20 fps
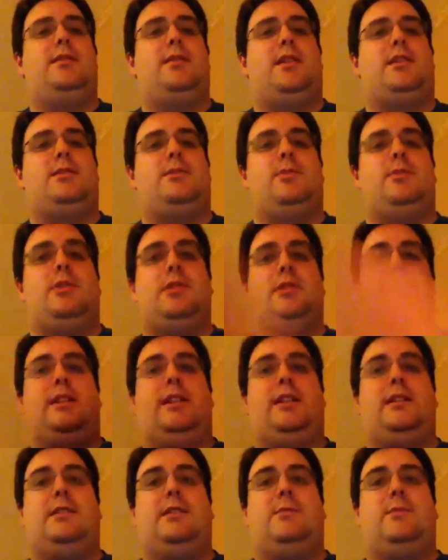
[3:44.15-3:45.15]
Not to
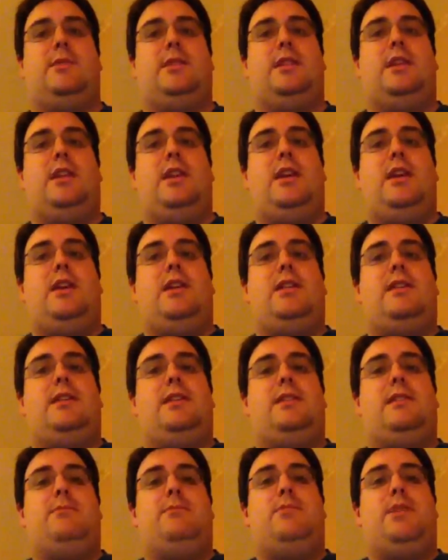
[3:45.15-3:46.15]
personalize it,
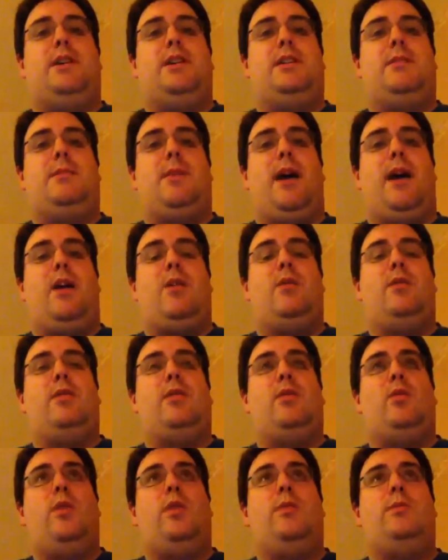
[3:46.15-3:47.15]
but the power
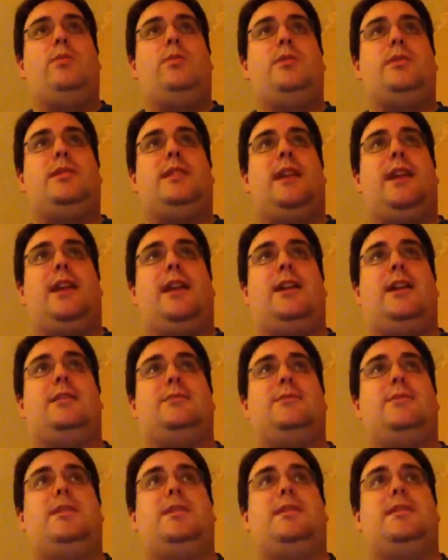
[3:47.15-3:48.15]
that one person
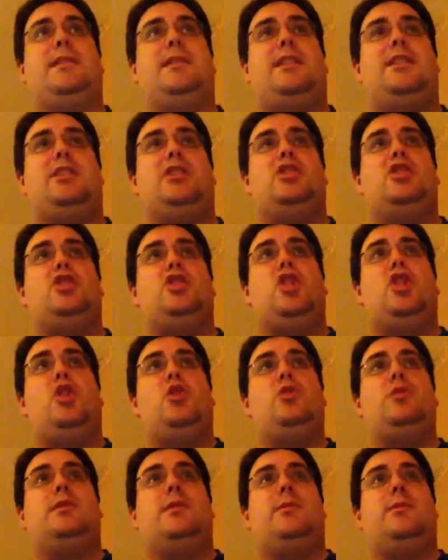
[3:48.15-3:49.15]
has because they just
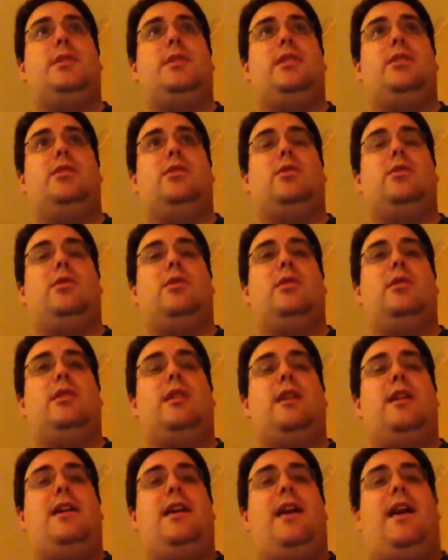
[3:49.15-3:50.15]
know something or
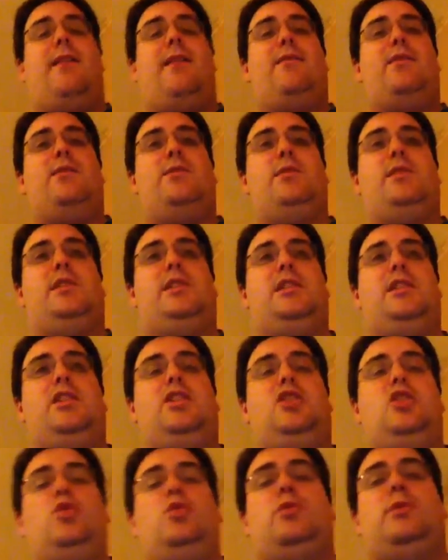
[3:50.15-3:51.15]
have the ability
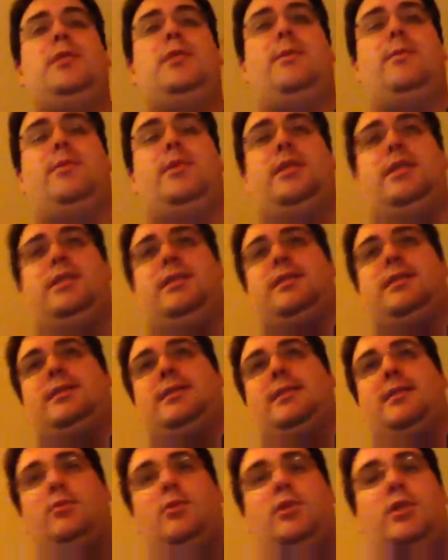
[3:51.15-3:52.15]
to do something that
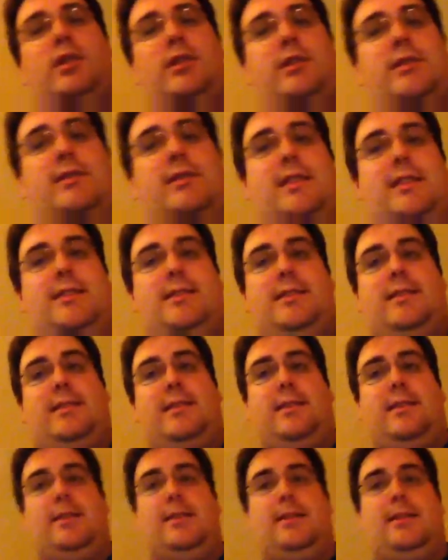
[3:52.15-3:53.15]
someone else
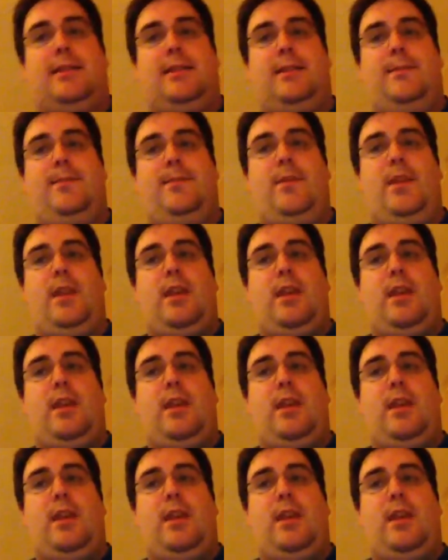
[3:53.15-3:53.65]
doesn't. Okay?